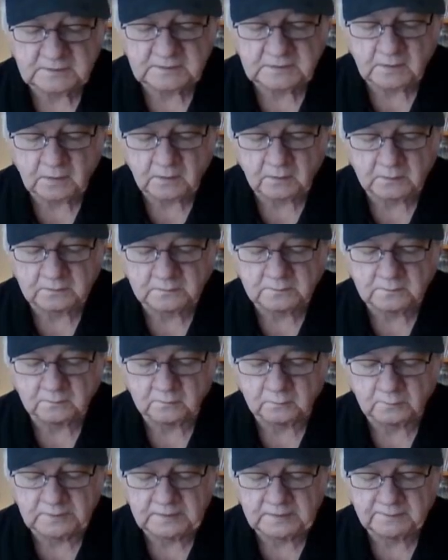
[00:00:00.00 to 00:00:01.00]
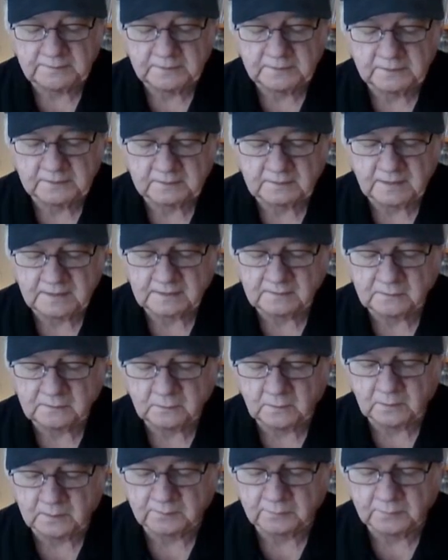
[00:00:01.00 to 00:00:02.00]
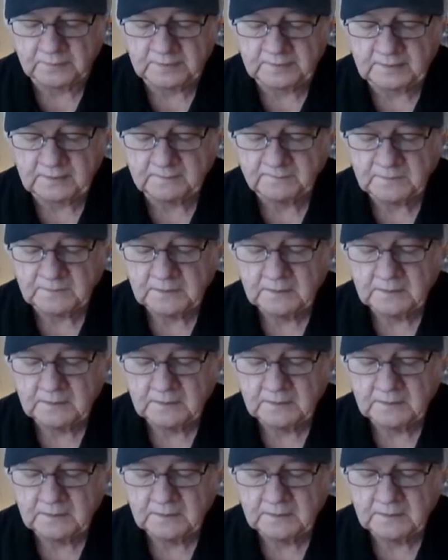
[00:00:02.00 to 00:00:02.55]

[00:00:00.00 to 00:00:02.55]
Cole to rehabilitate New York breeding,